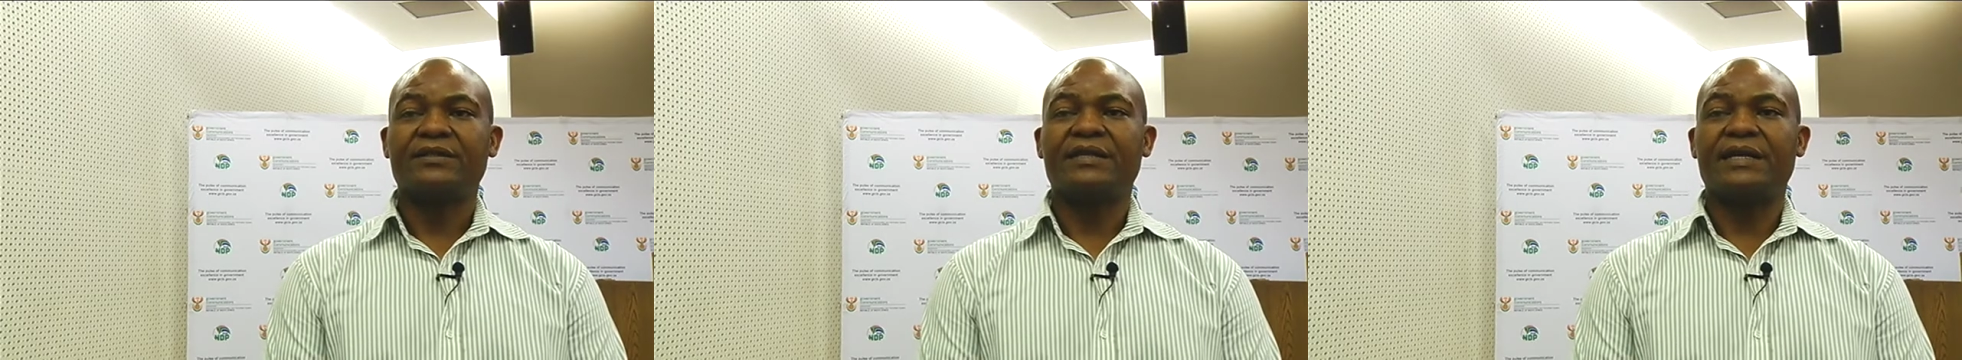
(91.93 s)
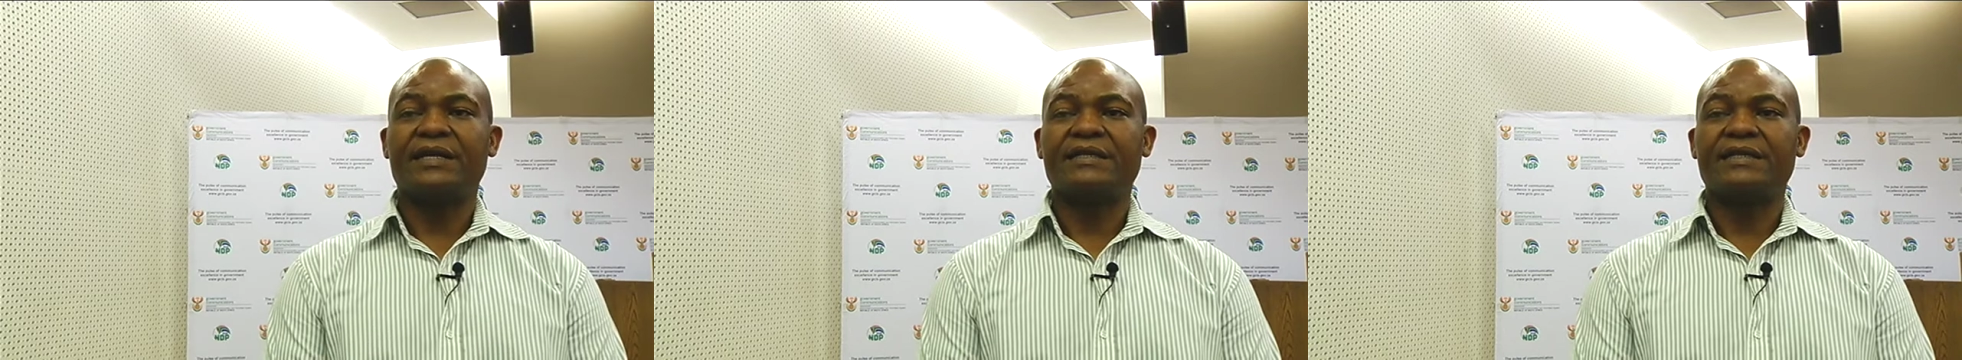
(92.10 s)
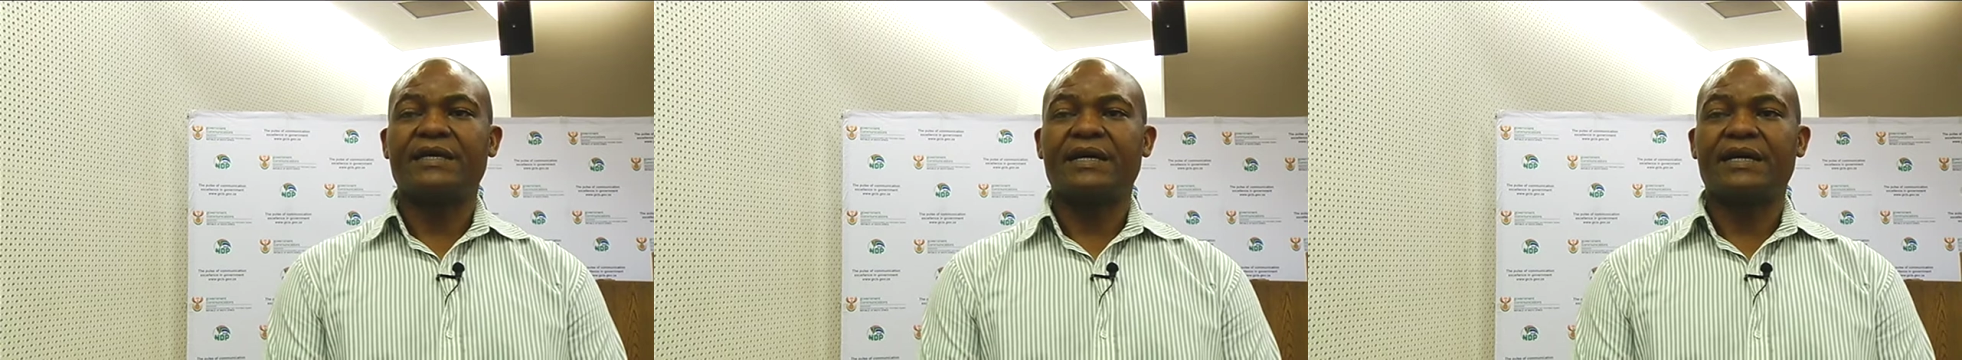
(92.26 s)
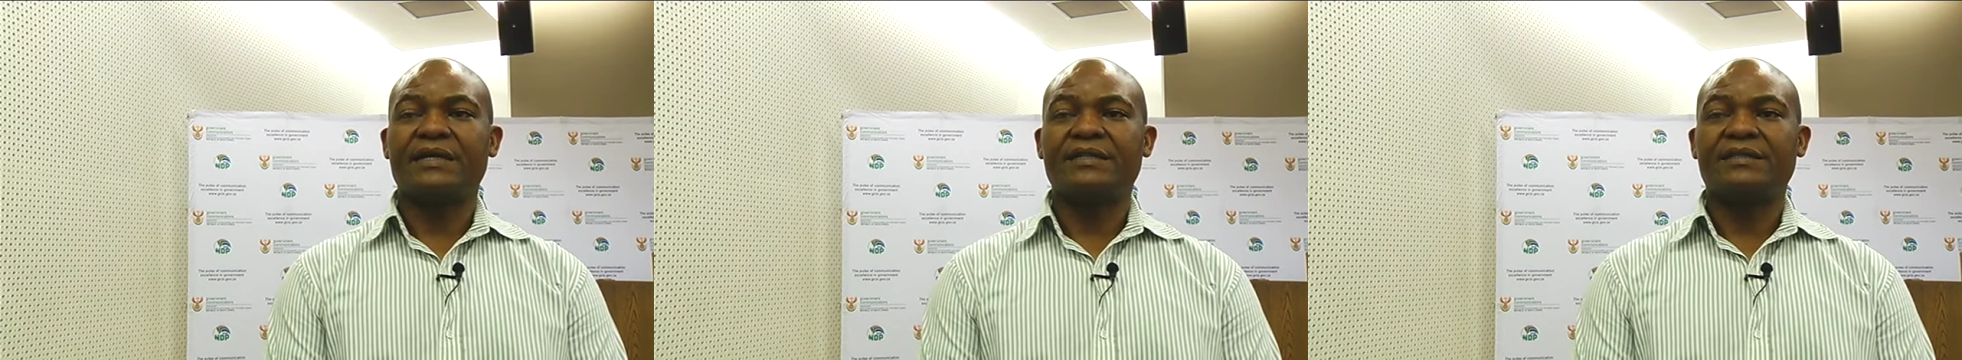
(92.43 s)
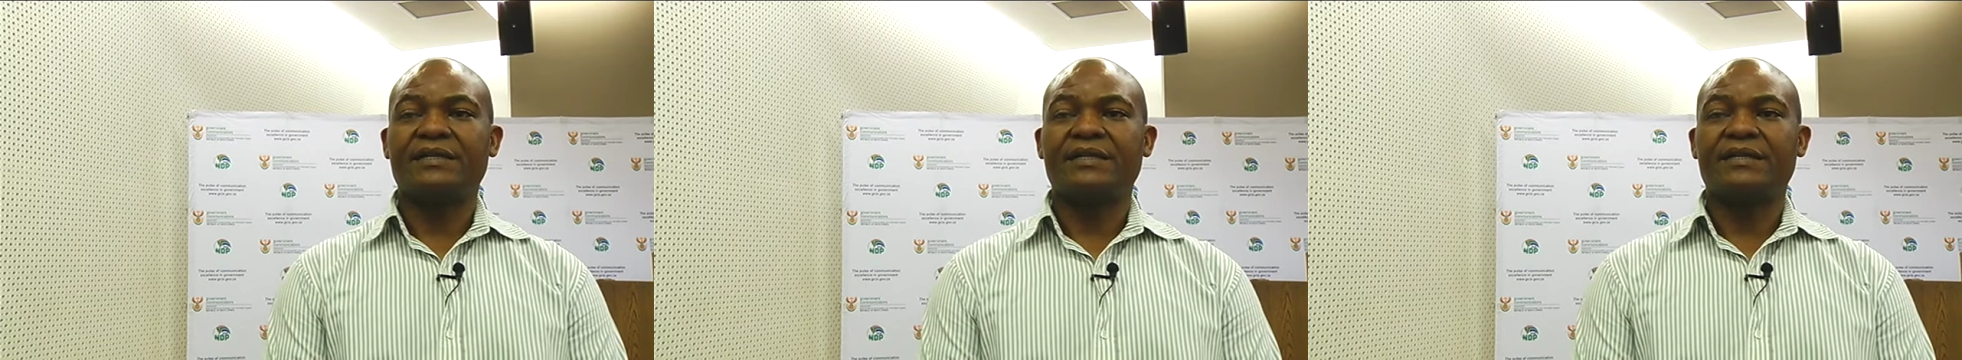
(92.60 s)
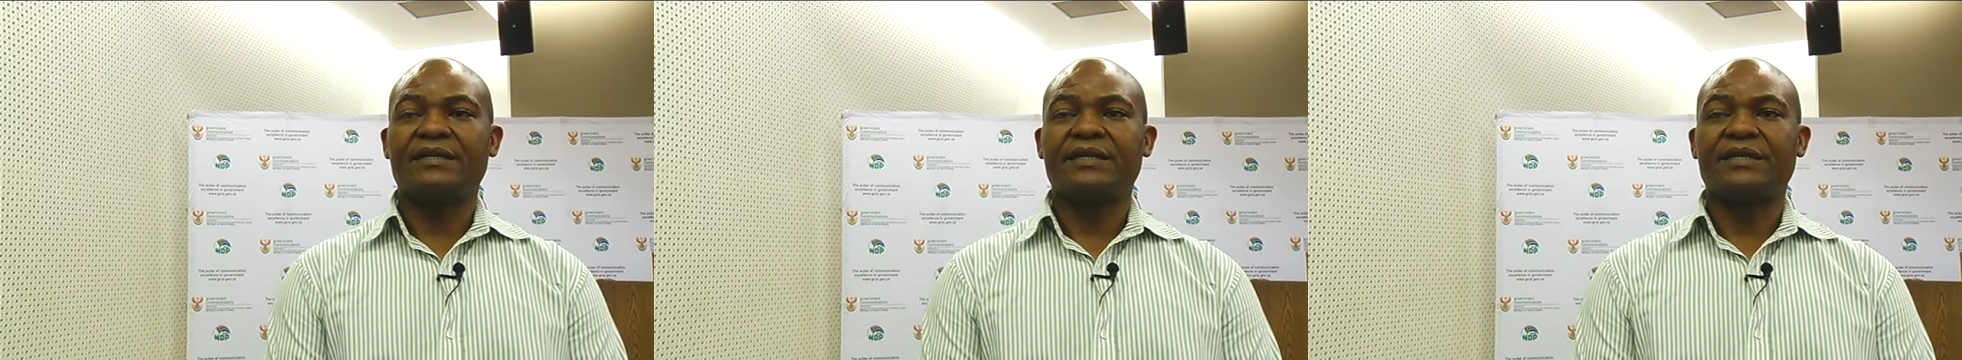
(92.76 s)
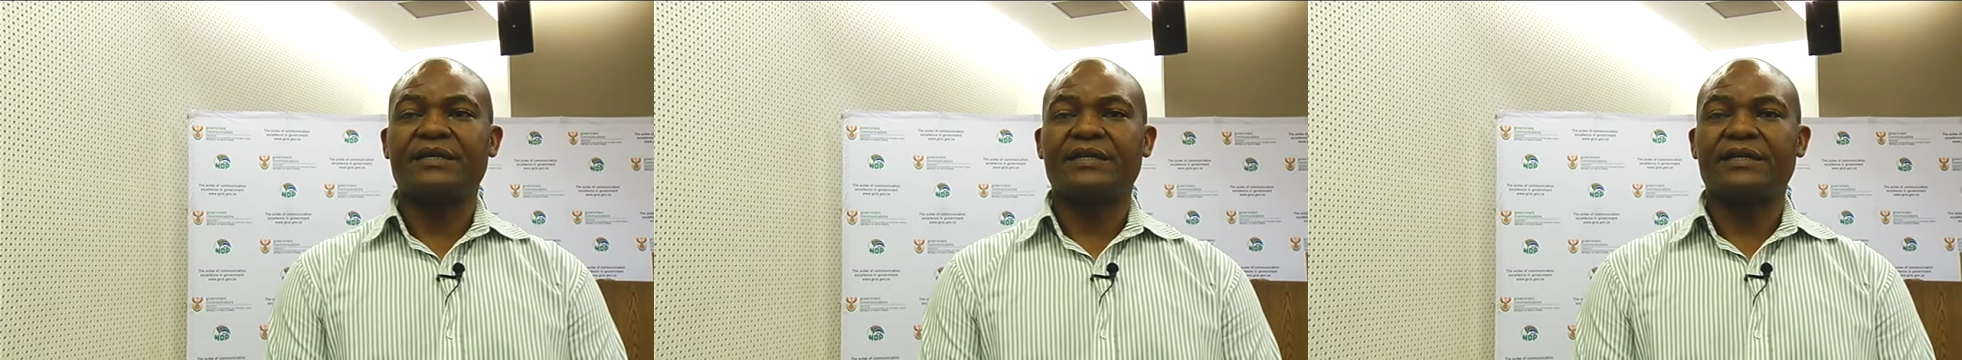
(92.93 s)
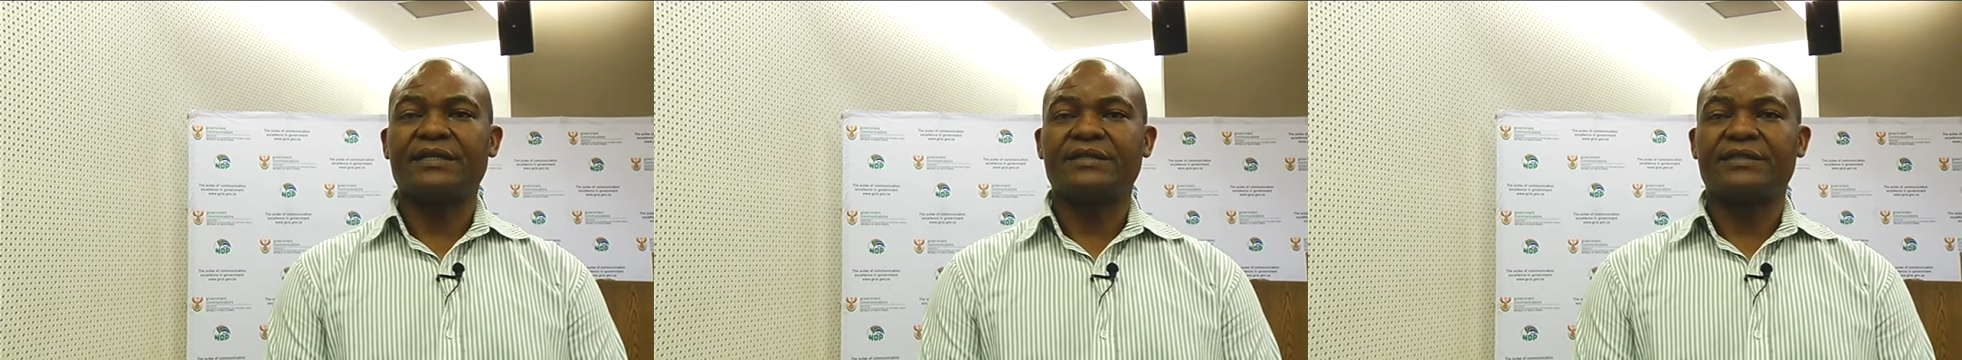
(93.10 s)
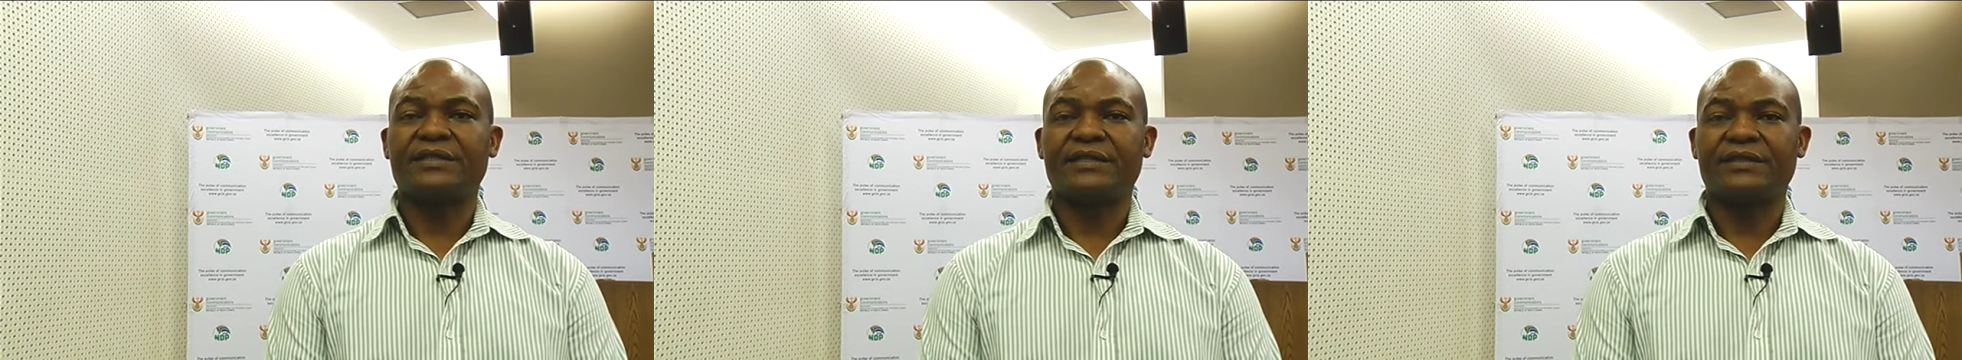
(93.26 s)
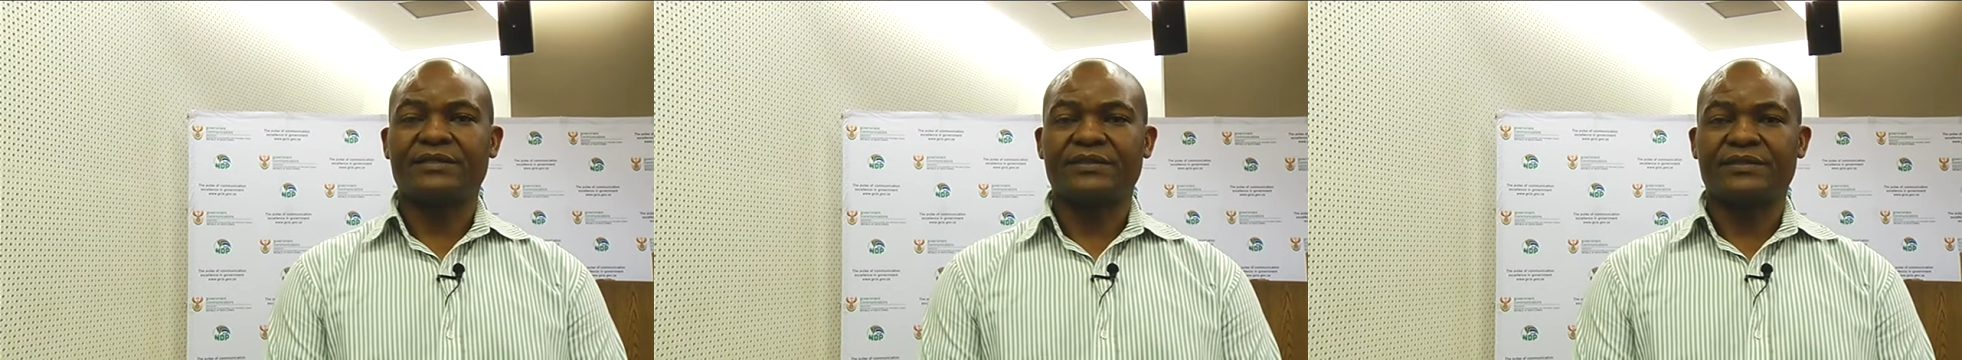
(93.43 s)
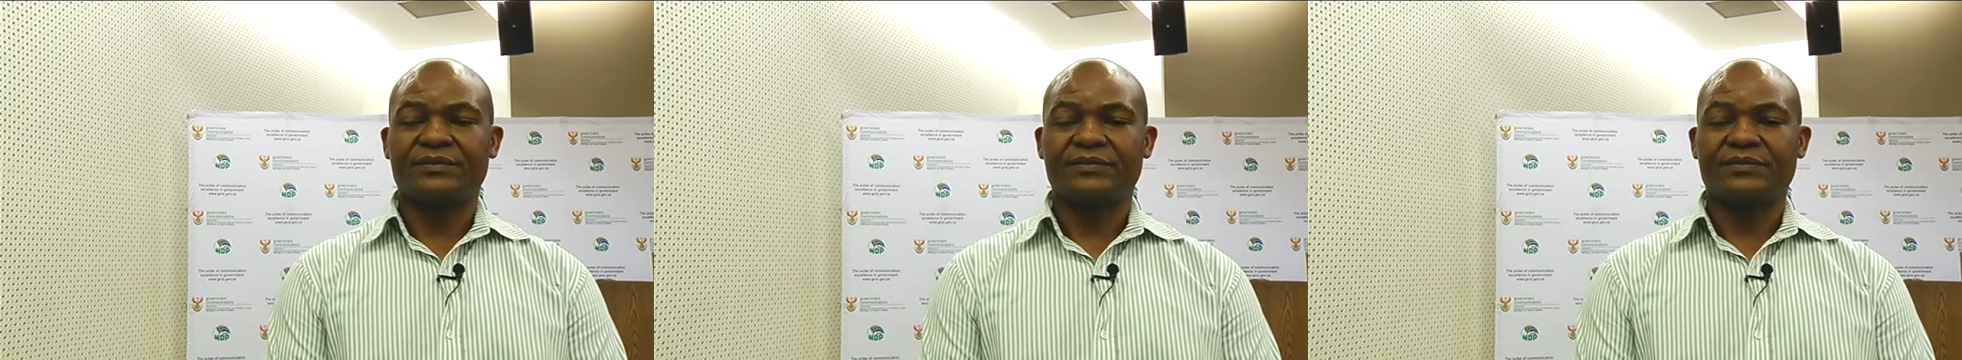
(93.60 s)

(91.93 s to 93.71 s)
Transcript: that are gender related.